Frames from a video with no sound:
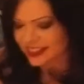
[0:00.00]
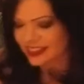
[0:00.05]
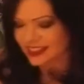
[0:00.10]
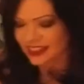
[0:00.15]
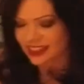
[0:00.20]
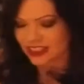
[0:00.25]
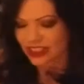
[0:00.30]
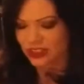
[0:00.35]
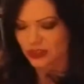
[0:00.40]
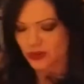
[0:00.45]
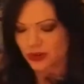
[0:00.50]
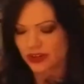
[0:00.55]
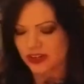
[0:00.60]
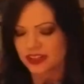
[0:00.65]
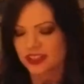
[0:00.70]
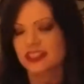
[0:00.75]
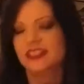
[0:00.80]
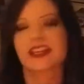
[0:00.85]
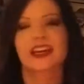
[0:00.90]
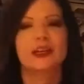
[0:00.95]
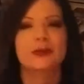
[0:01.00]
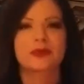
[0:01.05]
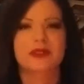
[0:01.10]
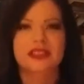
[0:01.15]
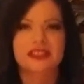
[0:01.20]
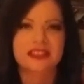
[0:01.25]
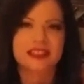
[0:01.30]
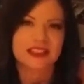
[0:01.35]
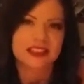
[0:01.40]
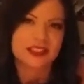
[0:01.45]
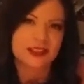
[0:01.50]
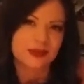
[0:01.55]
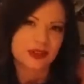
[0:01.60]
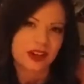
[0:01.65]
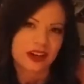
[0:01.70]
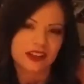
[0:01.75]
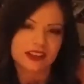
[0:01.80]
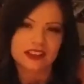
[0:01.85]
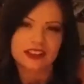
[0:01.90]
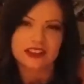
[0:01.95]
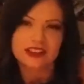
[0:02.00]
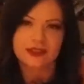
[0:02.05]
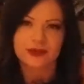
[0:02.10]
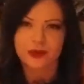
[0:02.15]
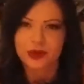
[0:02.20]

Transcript: You are this High Priestess, regardless of what